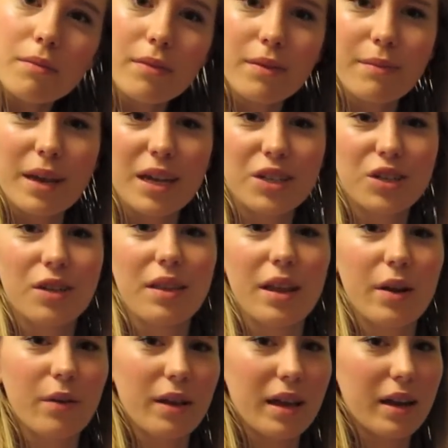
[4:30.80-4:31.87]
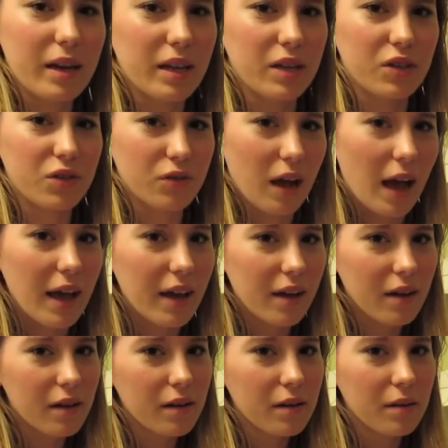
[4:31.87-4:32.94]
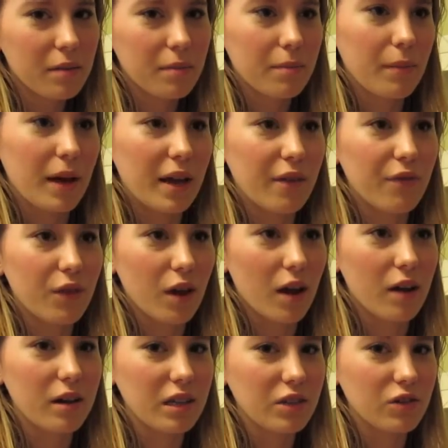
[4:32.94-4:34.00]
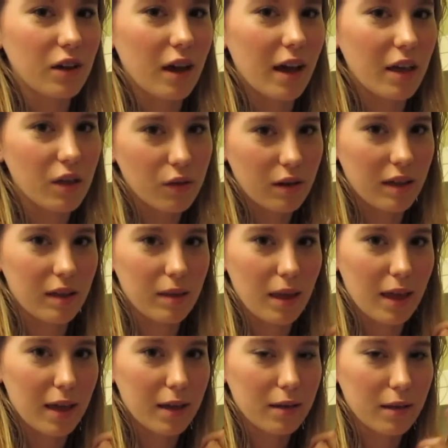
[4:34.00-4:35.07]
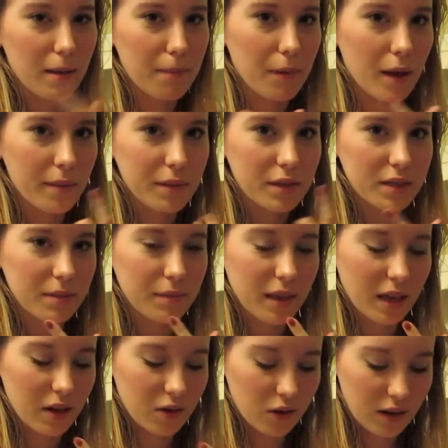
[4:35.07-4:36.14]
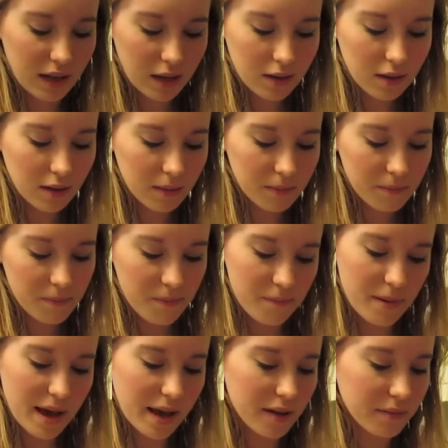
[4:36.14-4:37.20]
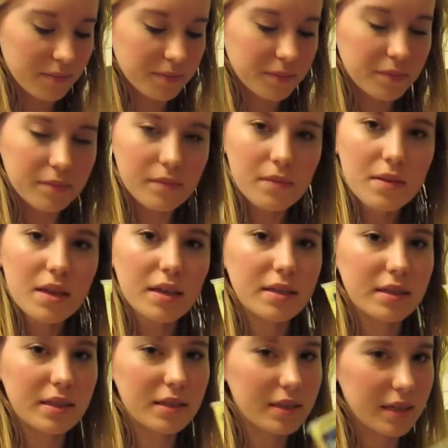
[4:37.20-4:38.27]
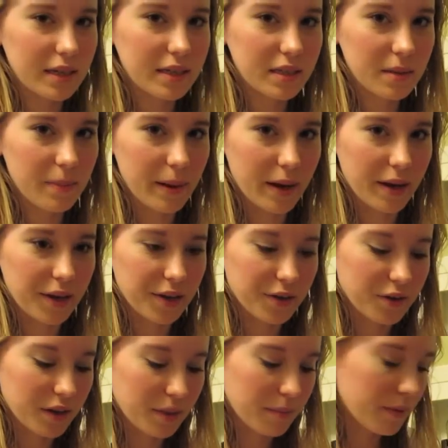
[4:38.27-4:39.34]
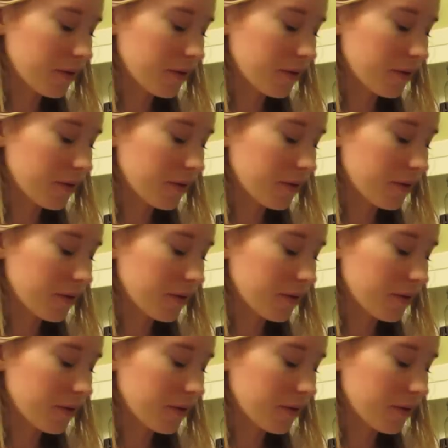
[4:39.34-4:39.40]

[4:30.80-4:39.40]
make sure they don't get any drier. But if they're already dry, you need like lip balm or something underneath. But since it is a barrier cream,